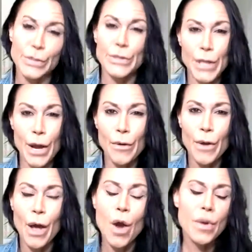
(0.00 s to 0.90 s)
So
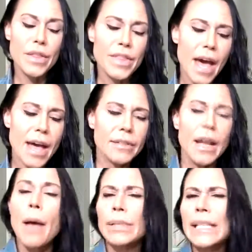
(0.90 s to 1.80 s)
with that,
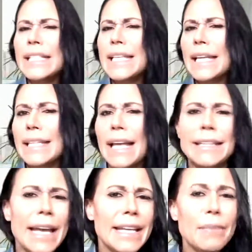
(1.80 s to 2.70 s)
please hit that
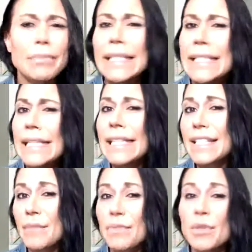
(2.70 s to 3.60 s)
like, please hit
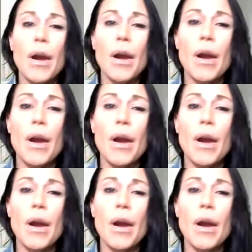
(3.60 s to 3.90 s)
that subscribe.